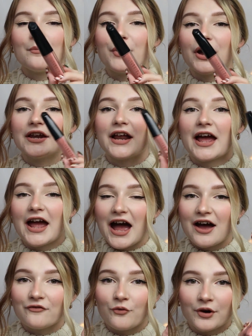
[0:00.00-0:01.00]
But I
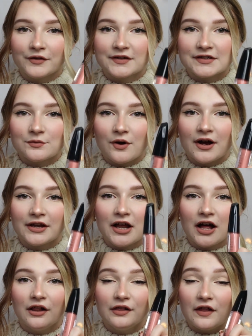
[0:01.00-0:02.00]
have worn this one
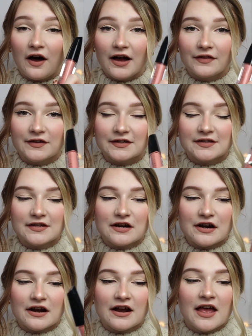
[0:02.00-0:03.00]
a lot this
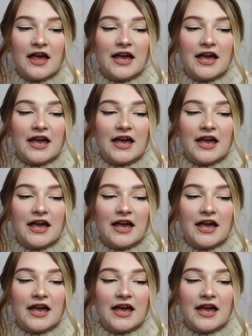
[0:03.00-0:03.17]
year.